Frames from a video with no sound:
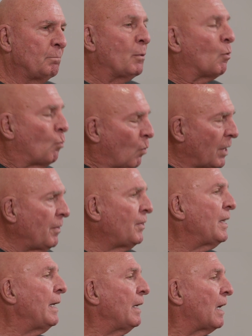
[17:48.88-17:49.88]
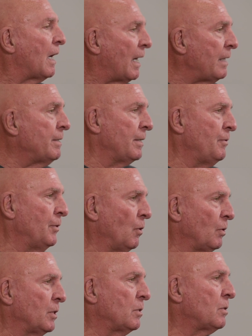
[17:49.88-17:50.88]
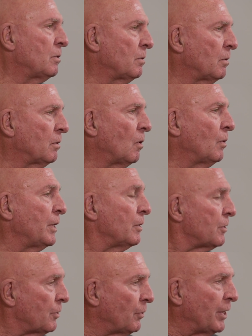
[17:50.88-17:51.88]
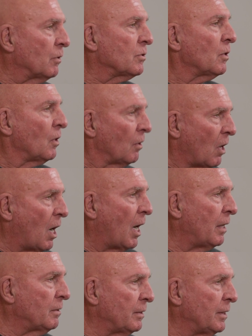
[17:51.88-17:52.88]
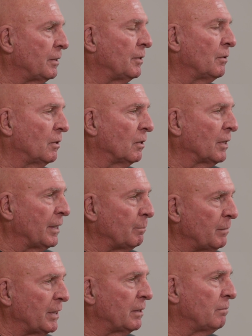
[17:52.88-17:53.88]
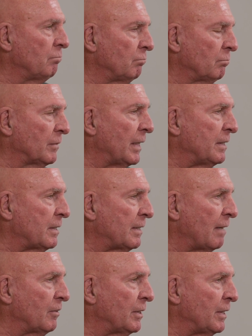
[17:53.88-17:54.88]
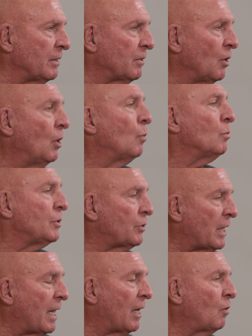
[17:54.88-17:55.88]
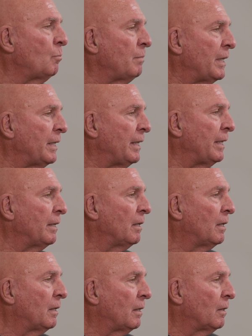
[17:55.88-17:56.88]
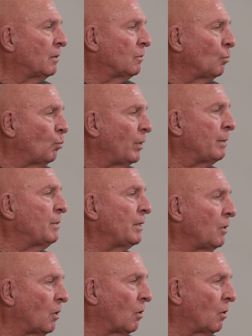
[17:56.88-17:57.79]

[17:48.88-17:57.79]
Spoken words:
But one thing I did notice, going to studios a lot in the early, late 70s, was how many women